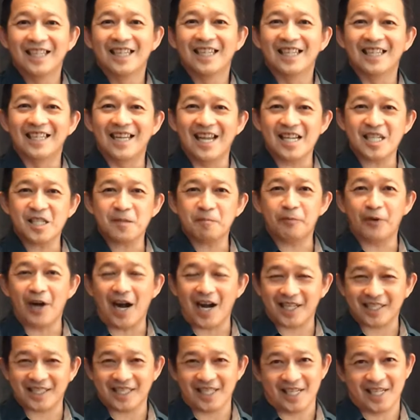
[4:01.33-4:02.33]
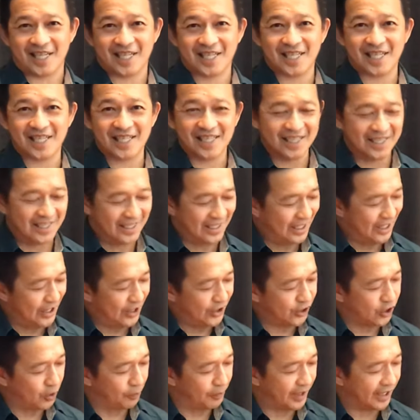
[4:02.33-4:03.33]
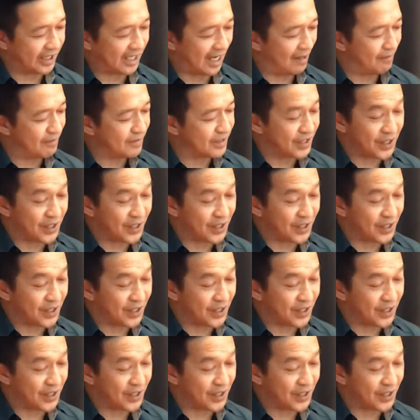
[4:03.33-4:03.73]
Let's practice to become